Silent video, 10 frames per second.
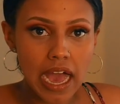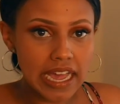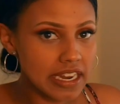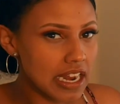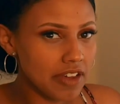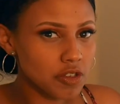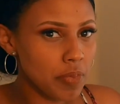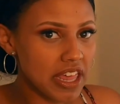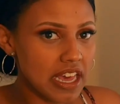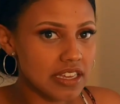I didn't have to
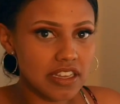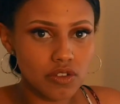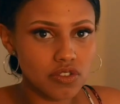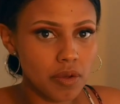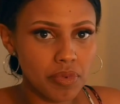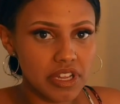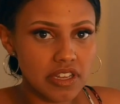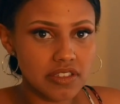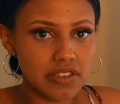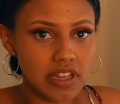pay that because I used somebody
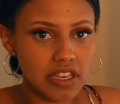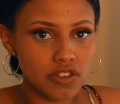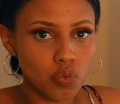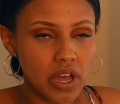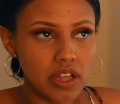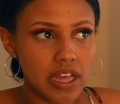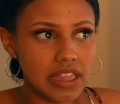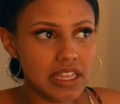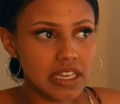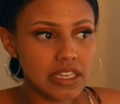else's link as well. I
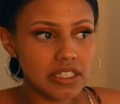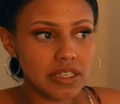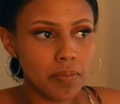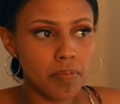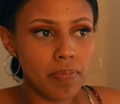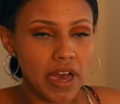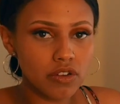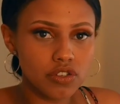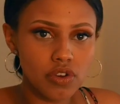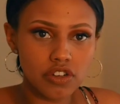think it's
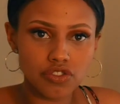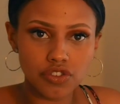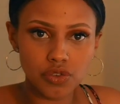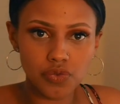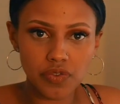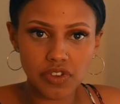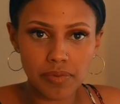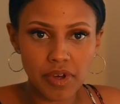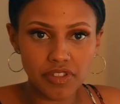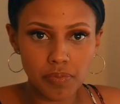about $200, $250 a
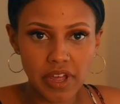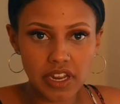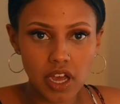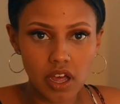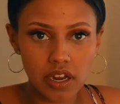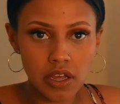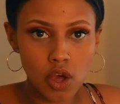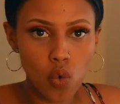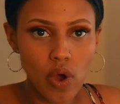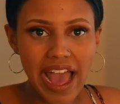month depending on
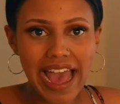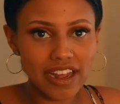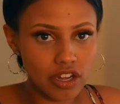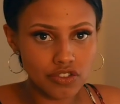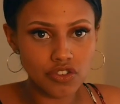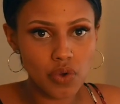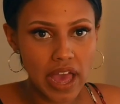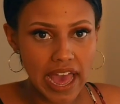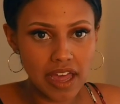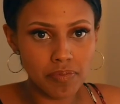what add-ons you
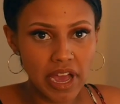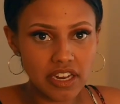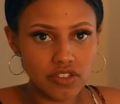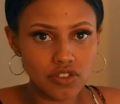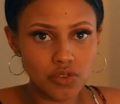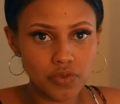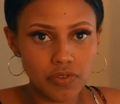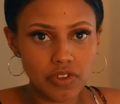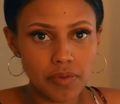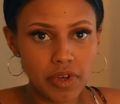add. Mine is
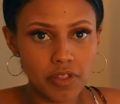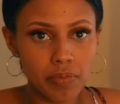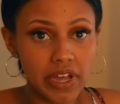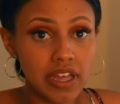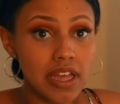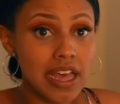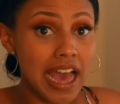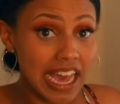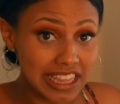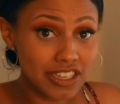$250 a month, but
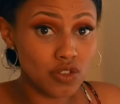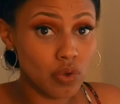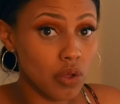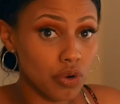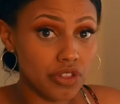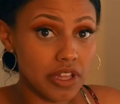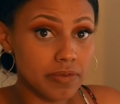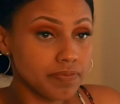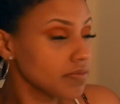I think it's well worth it.